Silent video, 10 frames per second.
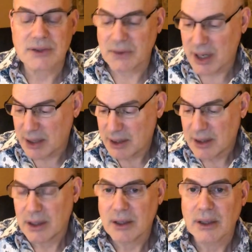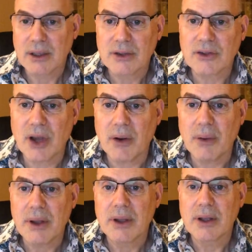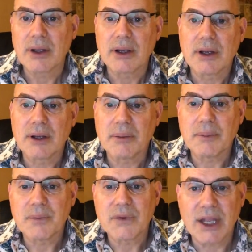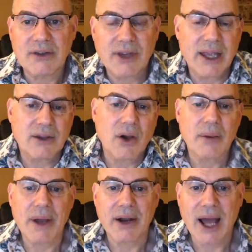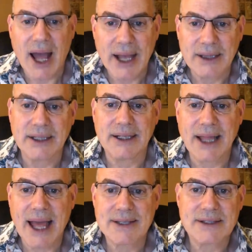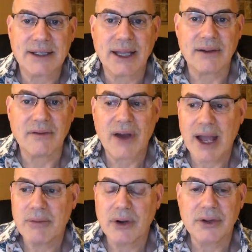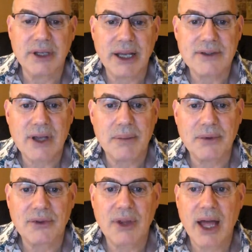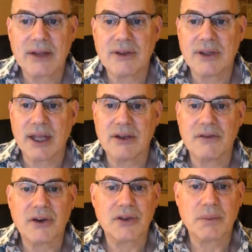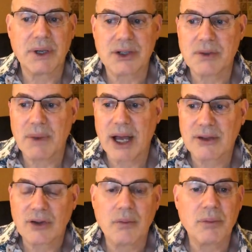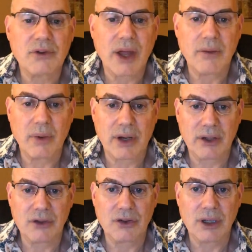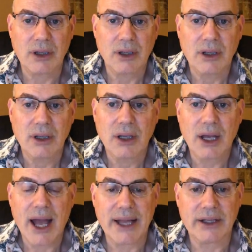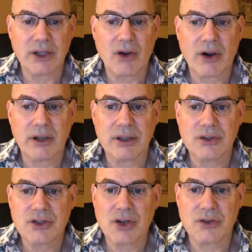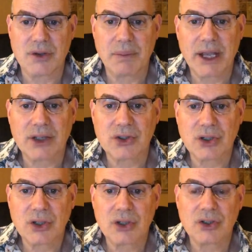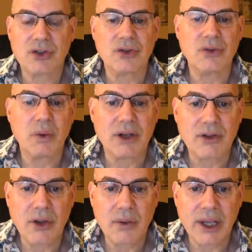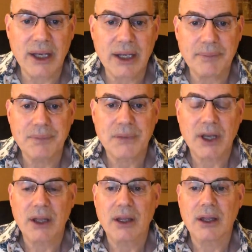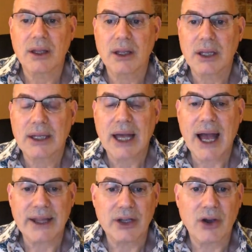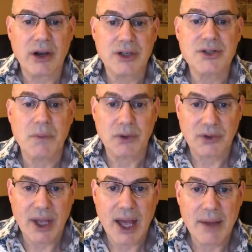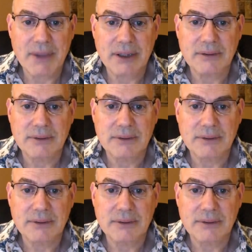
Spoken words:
right? So they say talk about hyaline, elastic, and fibro in the next couple slides, and then your first picture box on slide 100. Hyaline cartilage shows you a picture, shows you where it's located. Hyaline cartilage is most common.